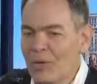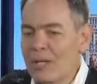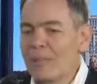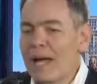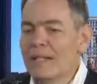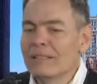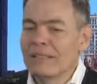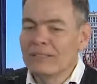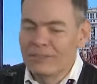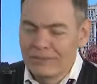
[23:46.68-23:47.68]
What about
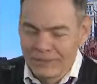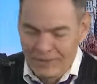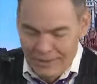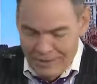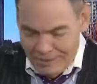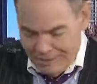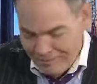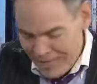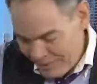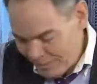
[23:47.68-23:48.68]
this,
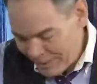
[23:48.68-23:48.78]
Michael